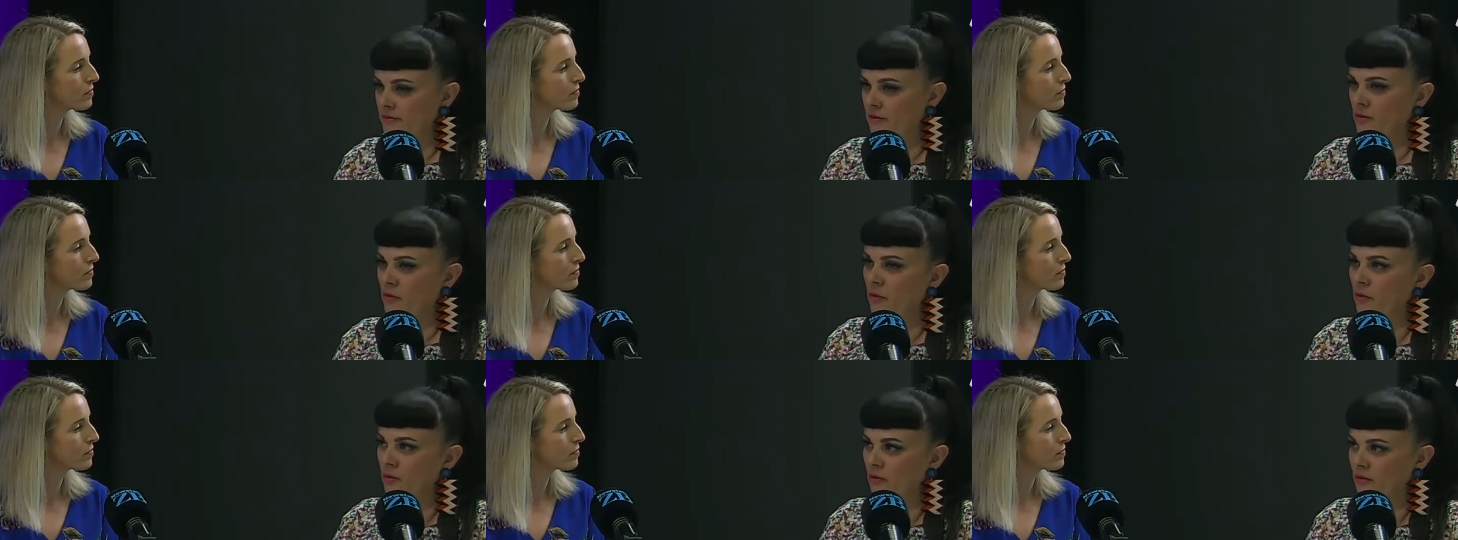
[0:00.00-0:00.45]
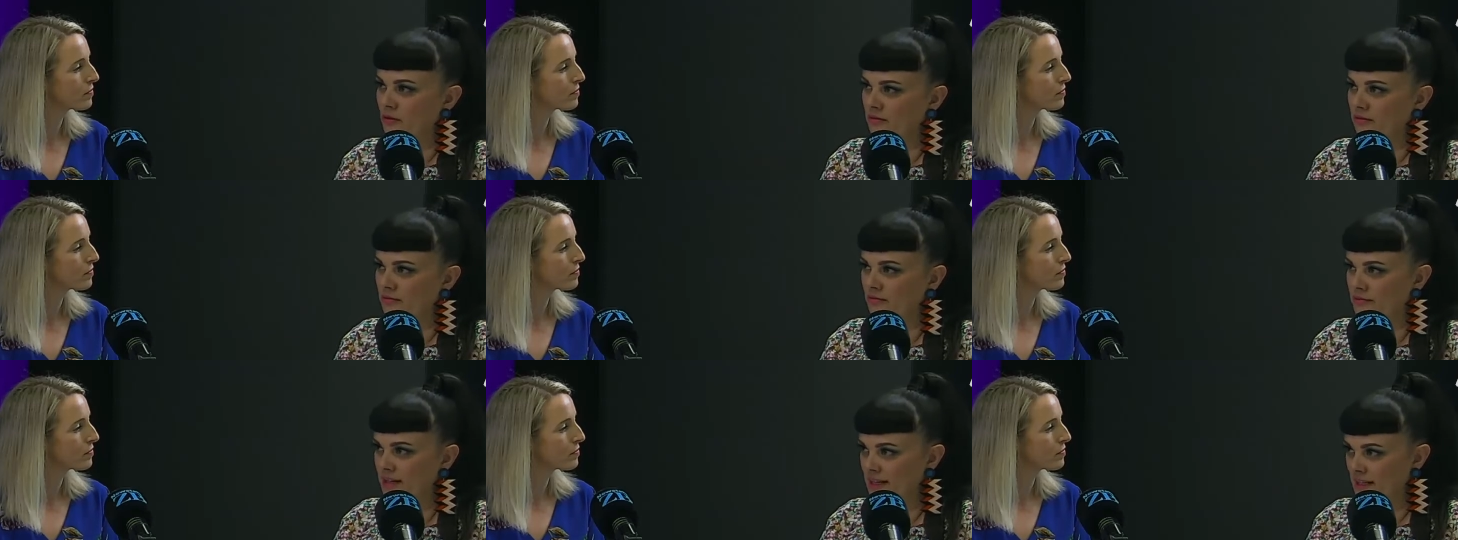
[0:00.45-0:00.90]
Speaker 1: the
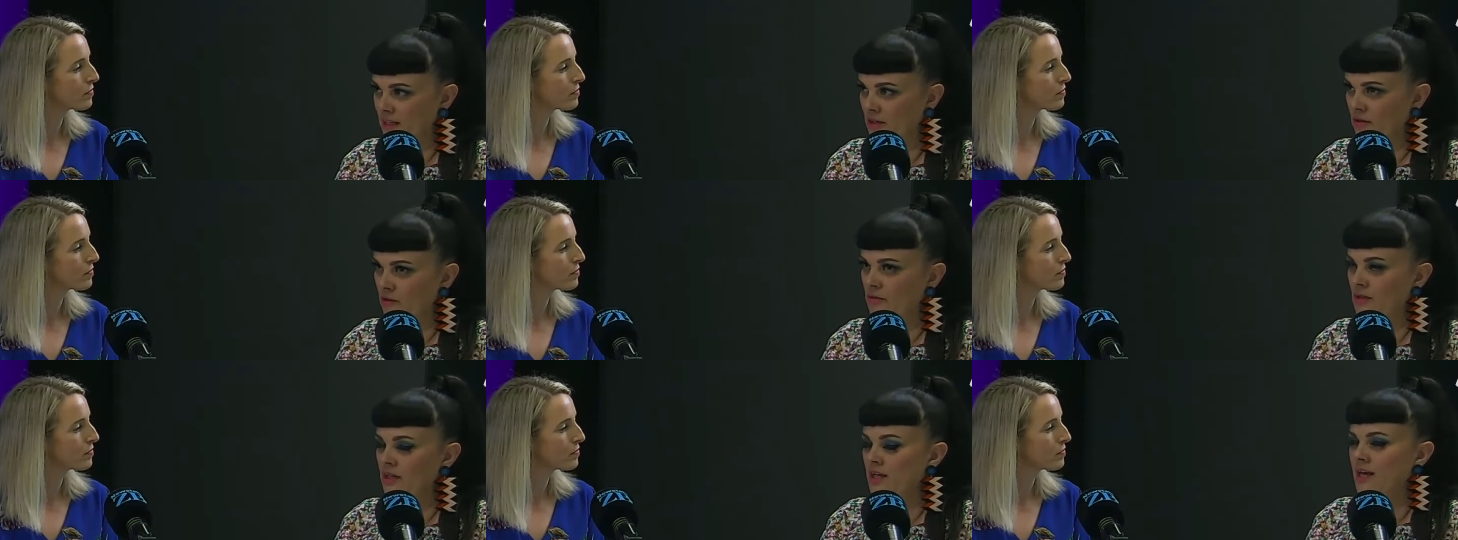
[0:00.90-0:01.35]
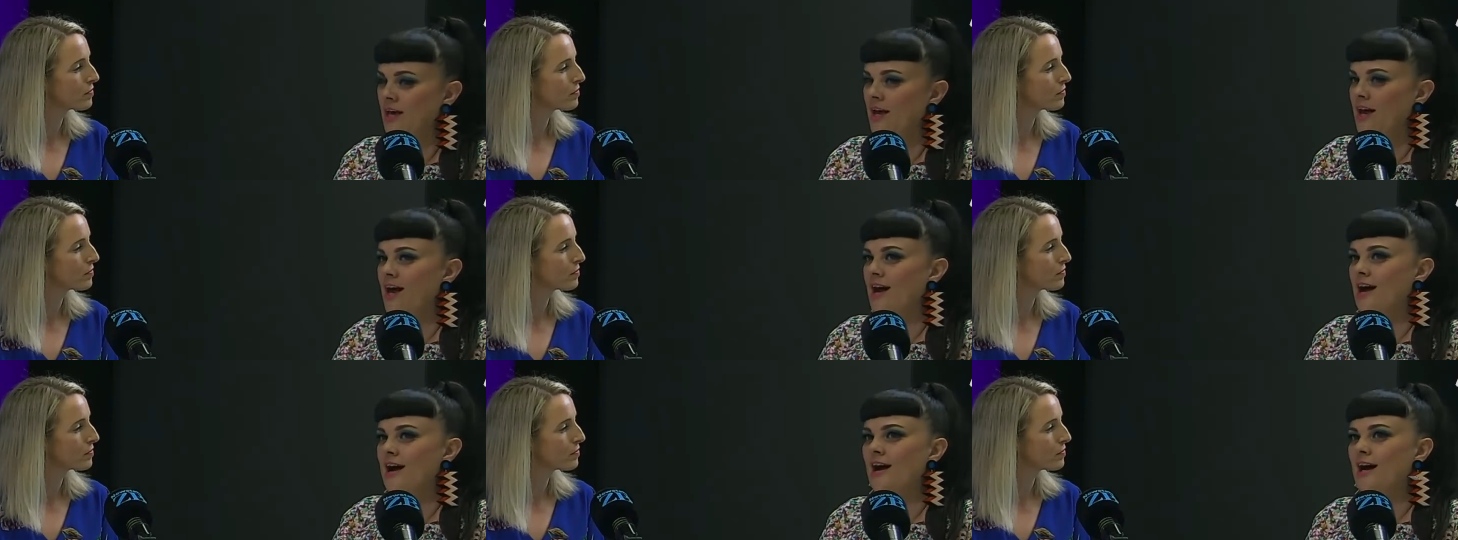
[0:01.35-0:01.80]
whole venue.
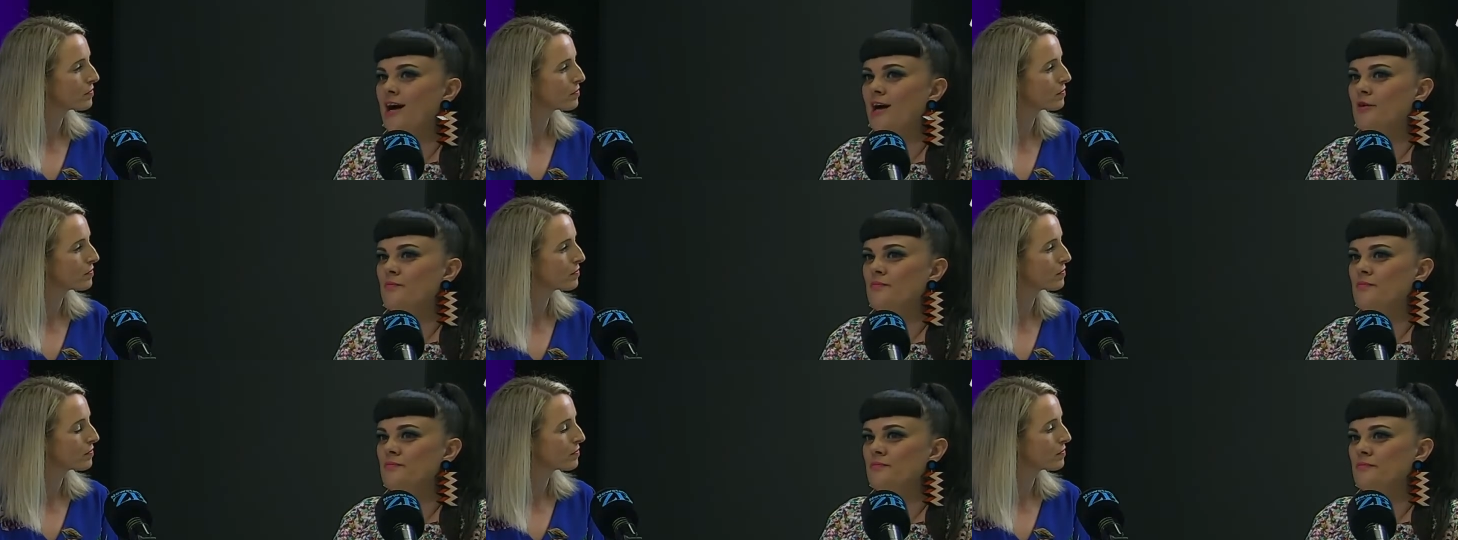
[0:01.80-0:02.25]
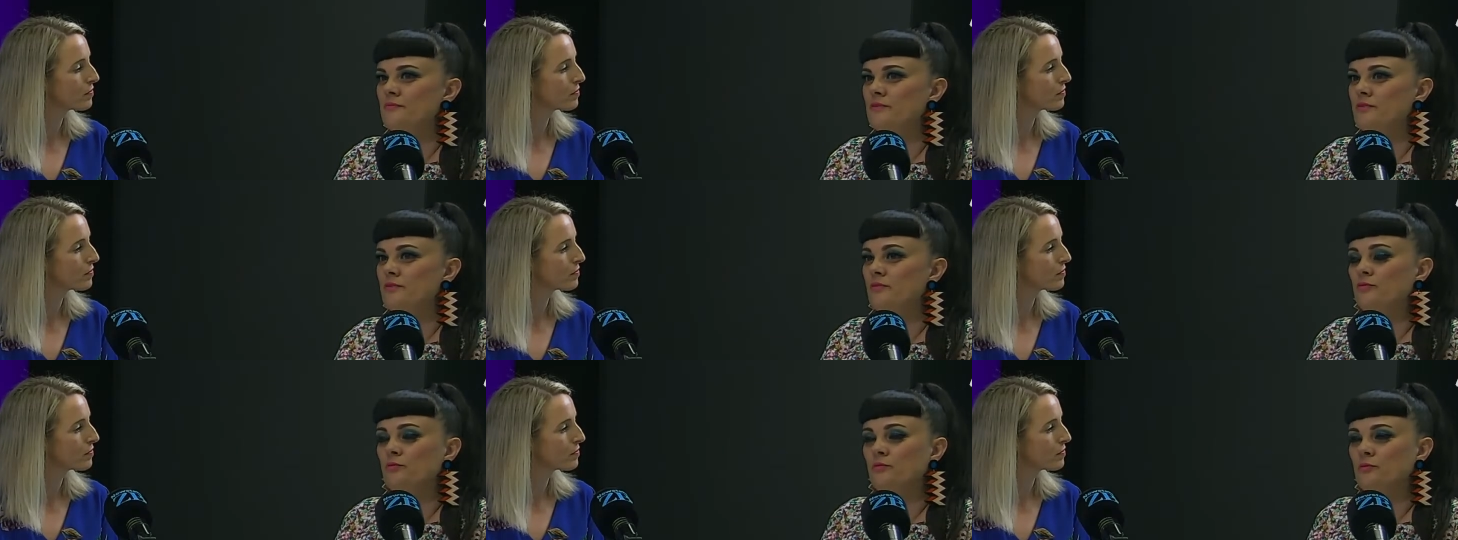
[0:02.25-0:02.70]
Um,
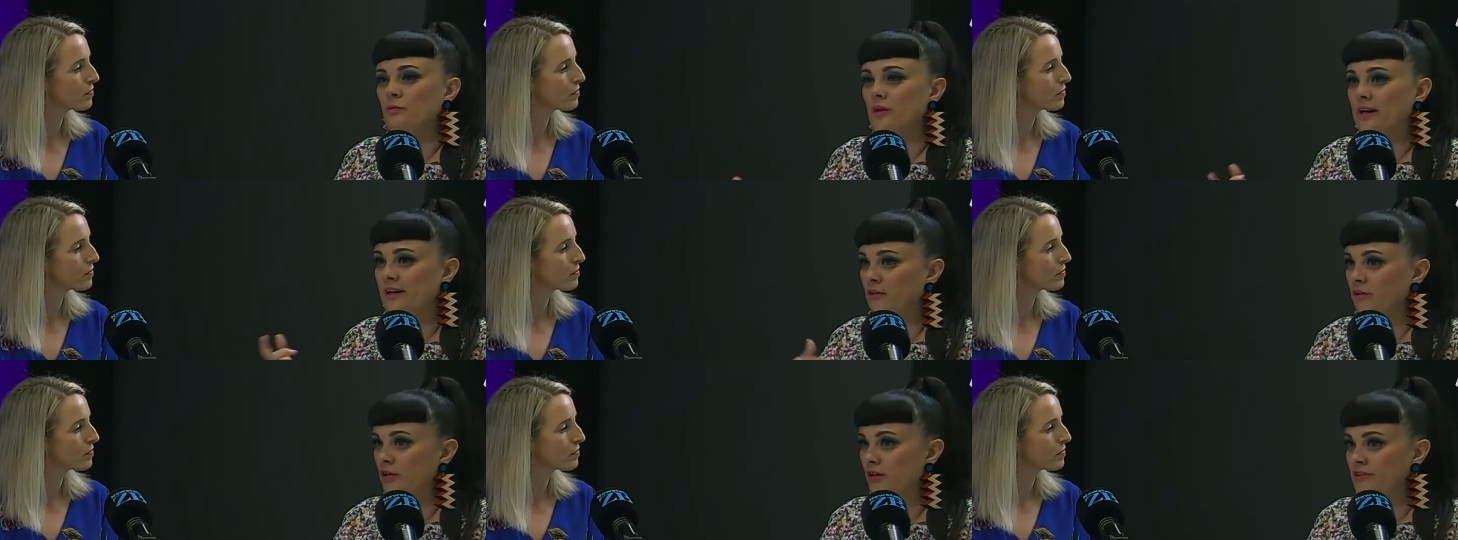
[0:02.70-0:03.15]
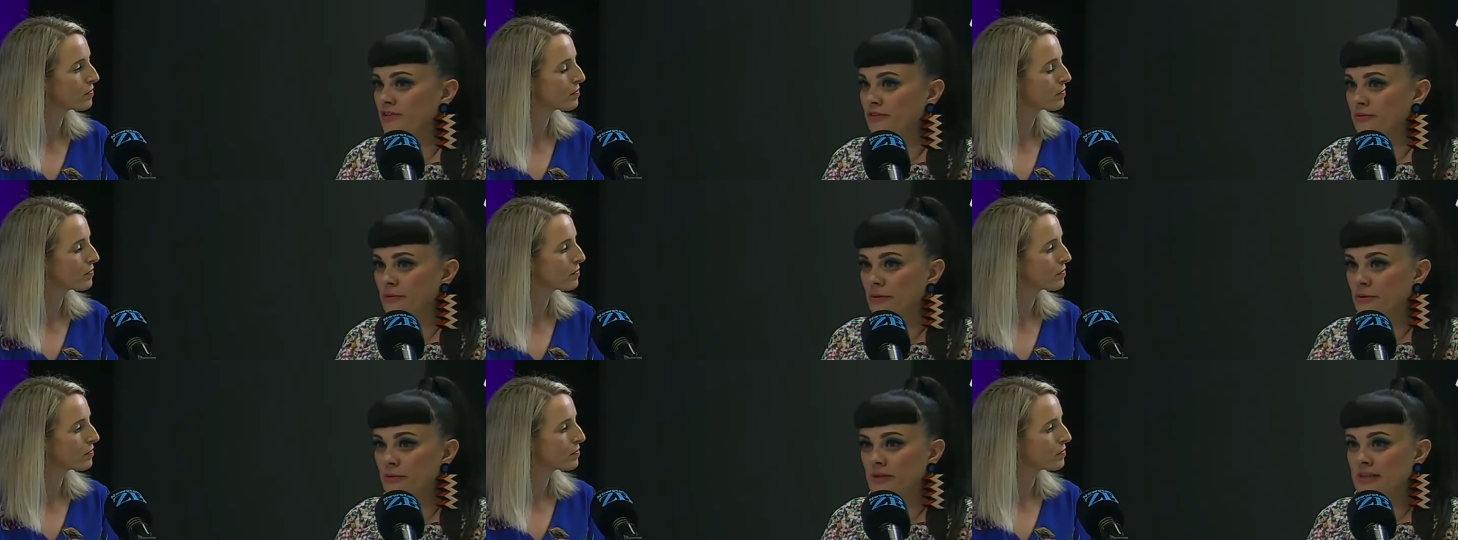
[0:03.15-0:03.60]
right across
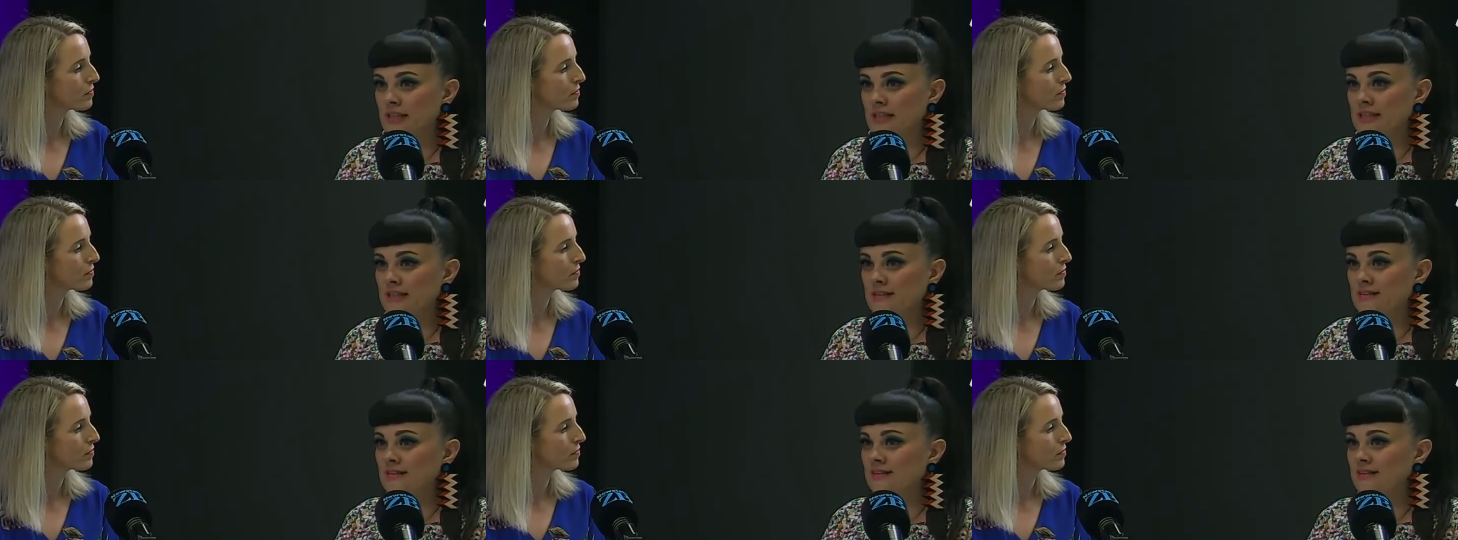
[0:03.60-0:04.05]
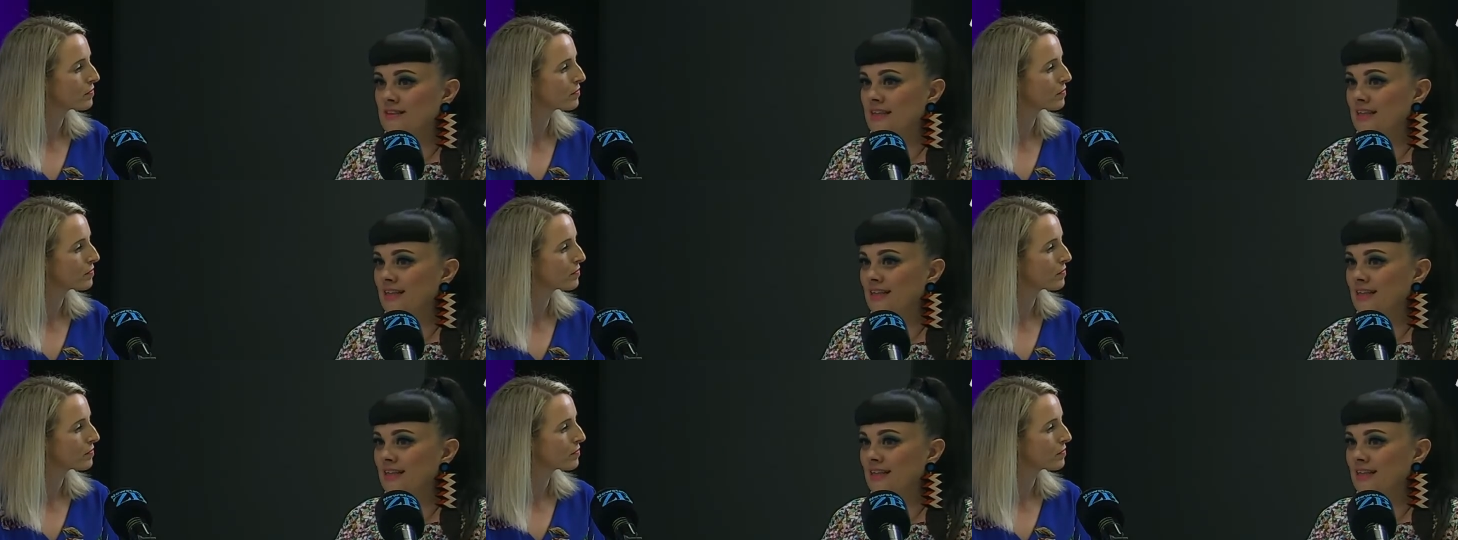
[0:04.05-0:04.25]
the road is